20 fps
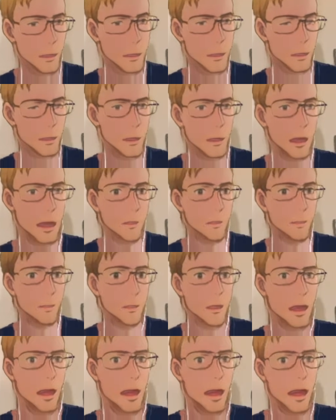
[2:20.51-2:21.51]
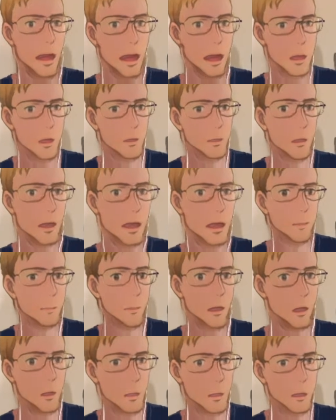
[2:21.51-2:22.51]
So you have hash rate,
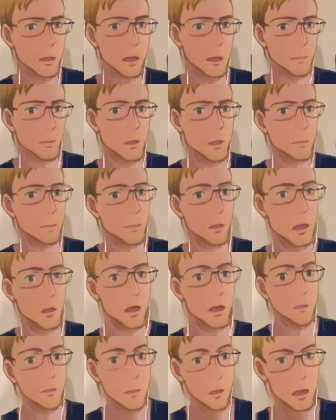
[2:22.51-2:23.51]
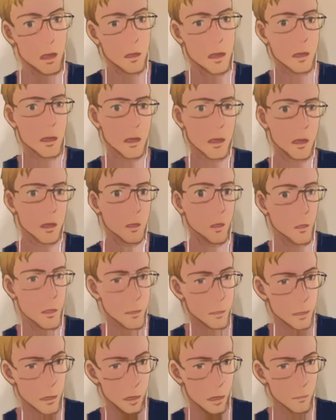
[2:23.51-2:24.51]
power consumption, power efficiency,
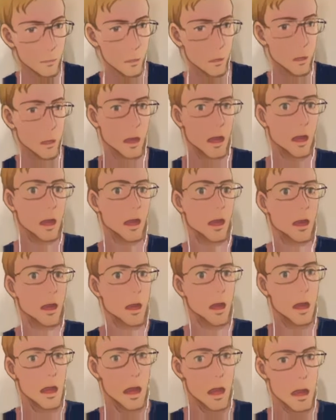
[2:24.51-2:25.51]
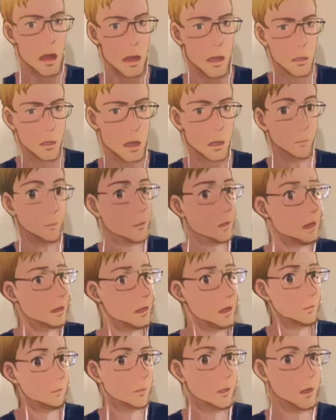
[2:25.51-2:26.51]
noise level, chip
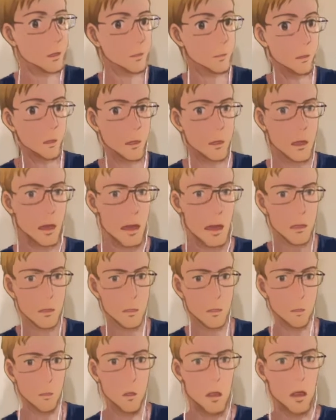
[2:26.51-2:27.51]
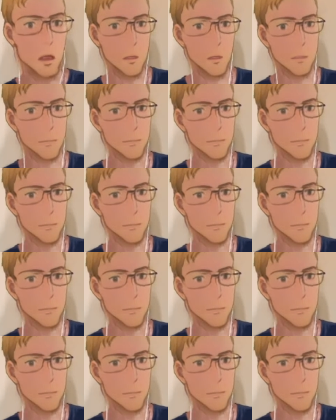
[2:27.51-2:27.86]
quantity per unit, and so on.